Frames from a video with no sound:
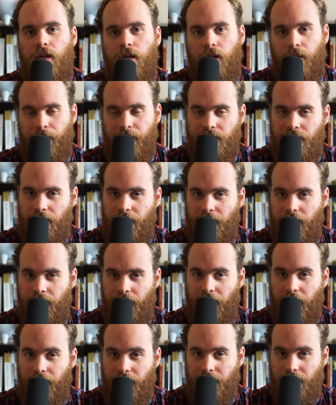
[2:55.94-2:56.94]
going to say that
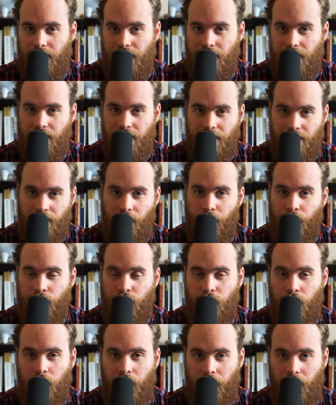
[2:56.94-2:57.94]
again because it's almost
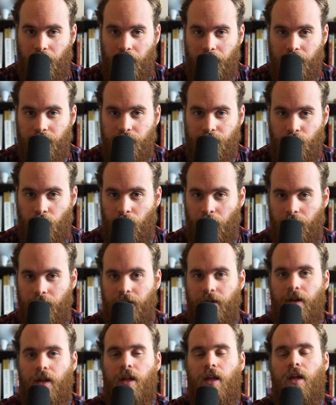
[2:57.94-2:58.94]
$200 more.
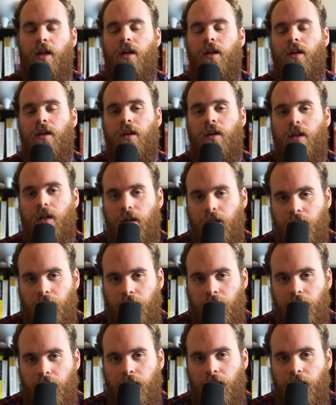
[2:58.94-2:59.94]

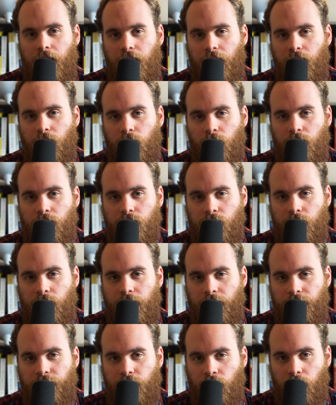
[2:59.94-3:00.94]
In order to
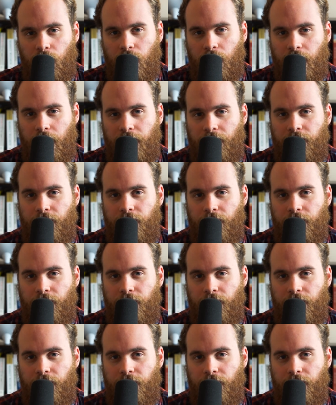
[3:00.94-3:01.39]
afford a